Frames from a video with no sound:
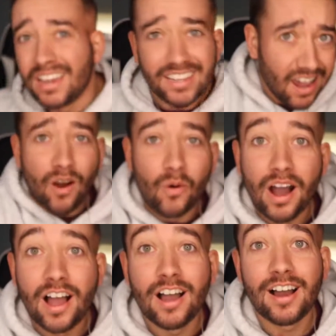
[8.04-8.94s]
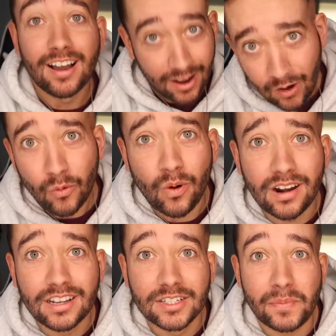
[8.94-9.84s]
Yo,
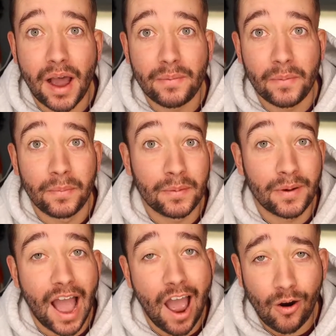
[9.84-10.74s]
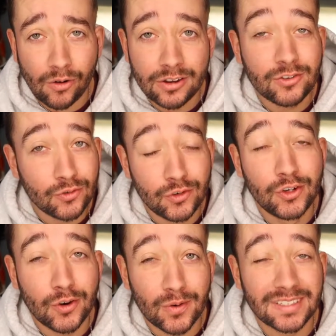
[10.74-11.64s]
what is poppin', people? How are you
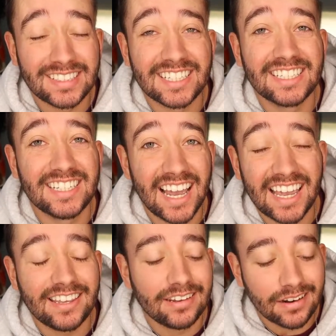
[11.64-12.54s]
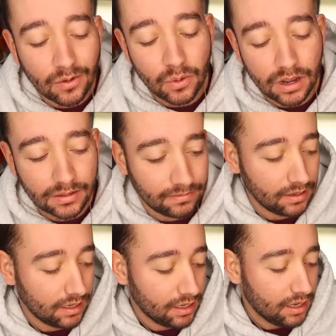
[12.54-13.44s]
doing today? You know what?
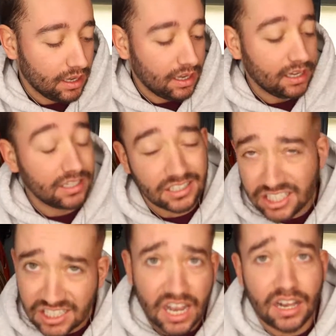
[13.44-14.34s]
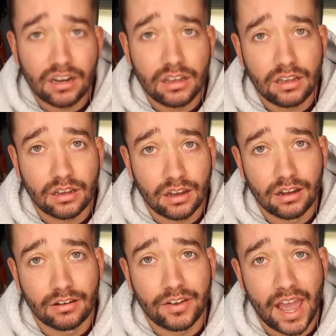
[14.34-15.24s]
Instead
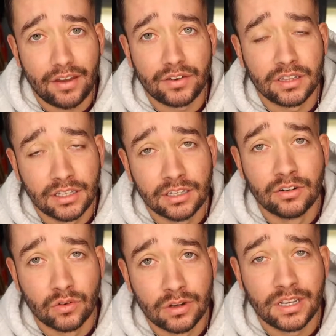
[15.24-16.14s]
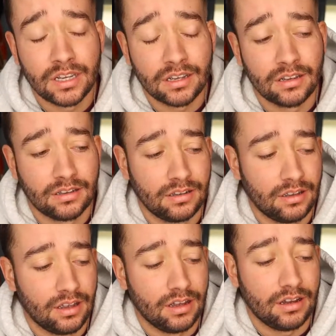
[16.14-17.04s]
of having the annoying
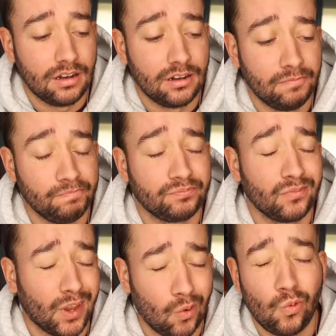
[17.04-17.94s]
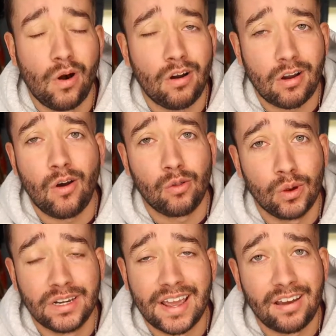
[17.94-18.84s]
walk all the
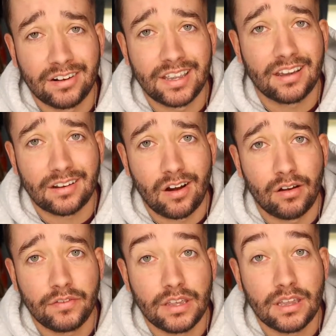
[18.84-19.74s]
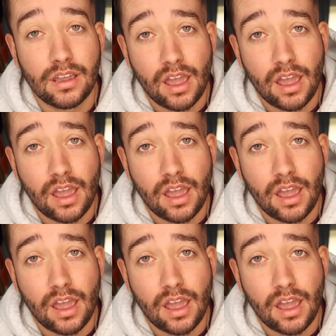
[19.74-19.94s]
way down to get coffee,